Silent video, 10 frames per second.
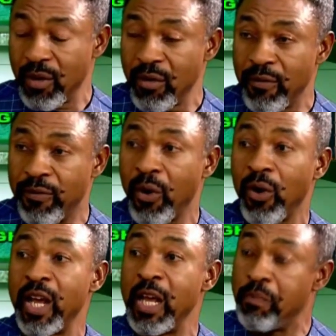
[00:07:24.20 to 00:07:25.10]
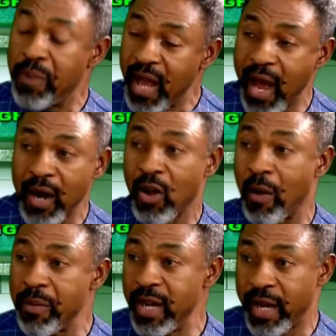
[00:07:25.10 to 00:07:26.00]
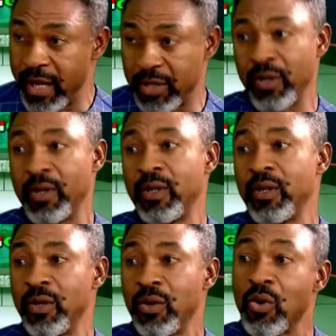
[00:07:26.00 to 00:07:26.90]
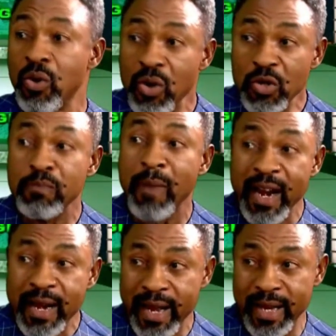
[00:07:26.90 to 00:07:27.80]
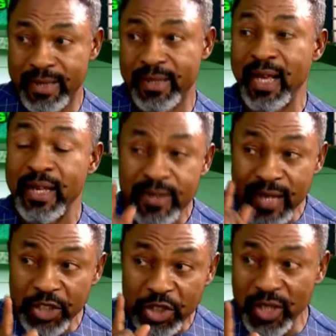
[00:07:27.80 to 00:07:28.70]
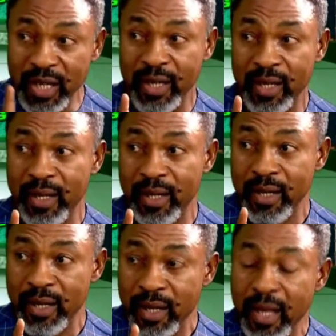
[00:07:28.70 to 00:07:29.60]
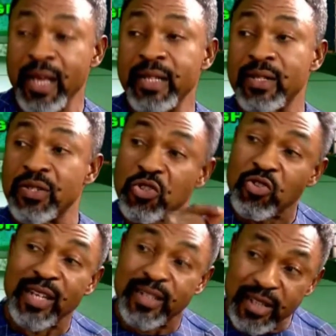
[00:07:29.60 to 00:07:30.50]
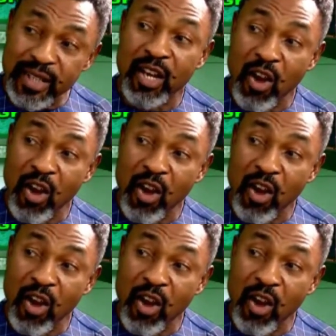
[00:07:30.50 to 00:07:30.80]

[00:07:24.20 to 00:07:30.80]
for a PR communicator whose mandate essentially is strategic